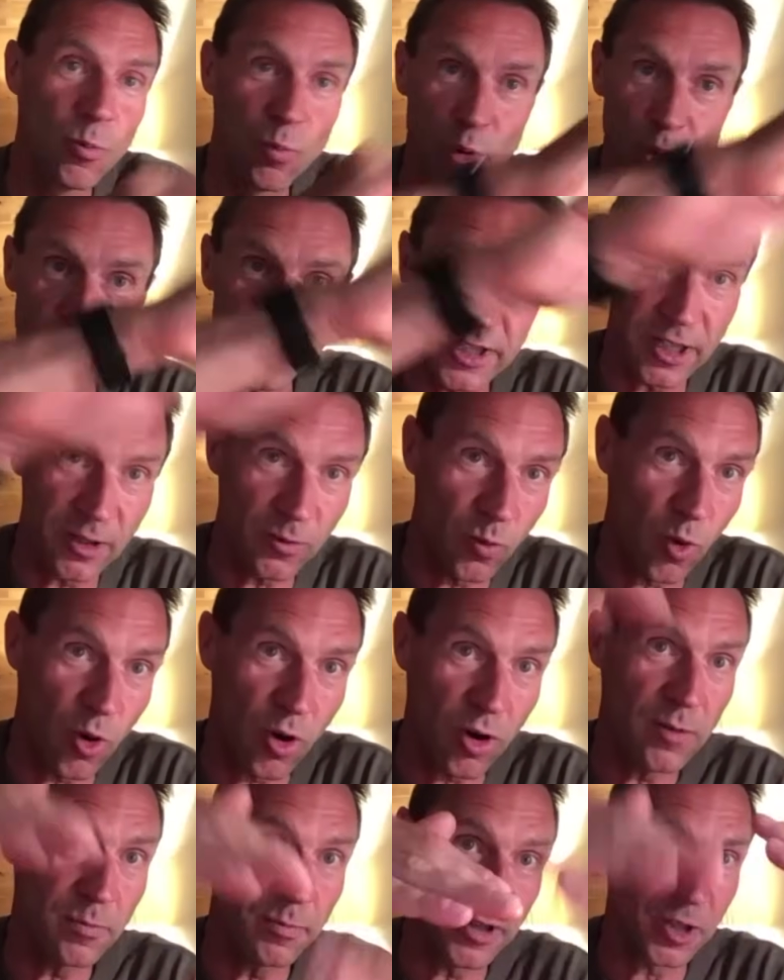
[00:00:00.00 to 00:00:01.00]
built that
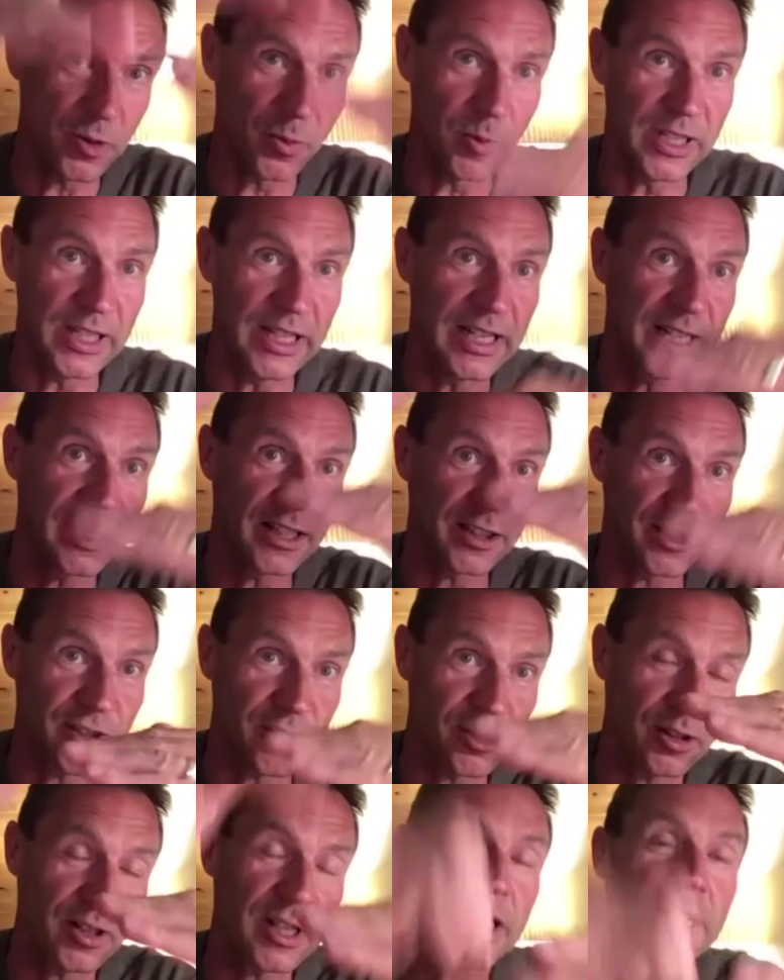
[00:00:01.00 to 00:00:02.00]
wall between England and
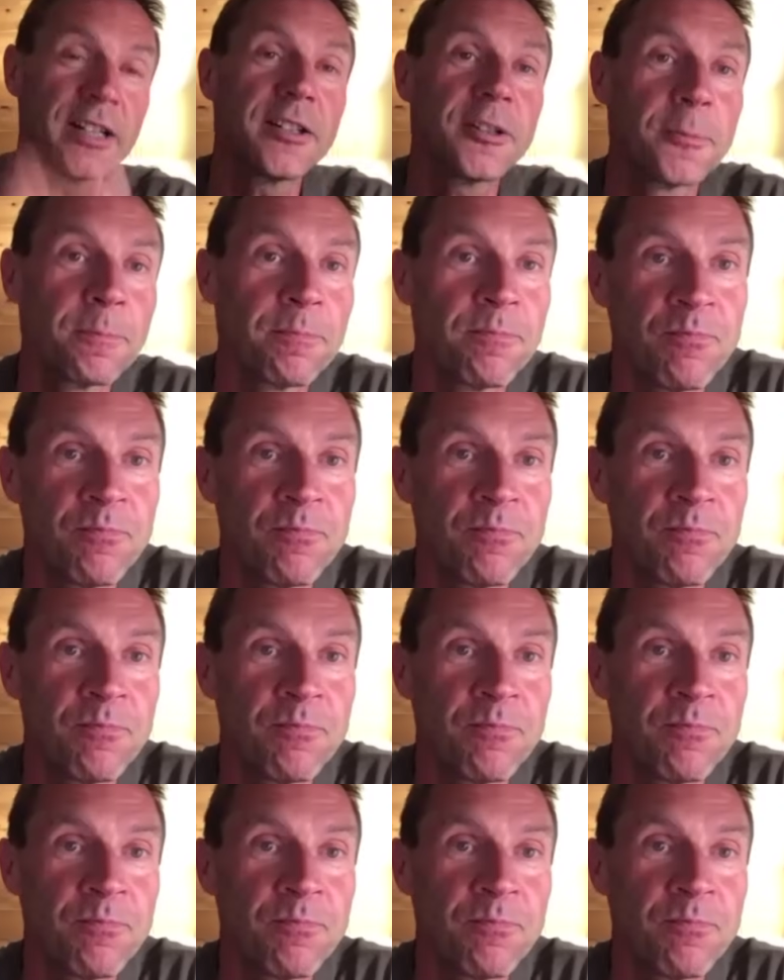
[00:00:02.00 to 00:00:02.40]
Scotland.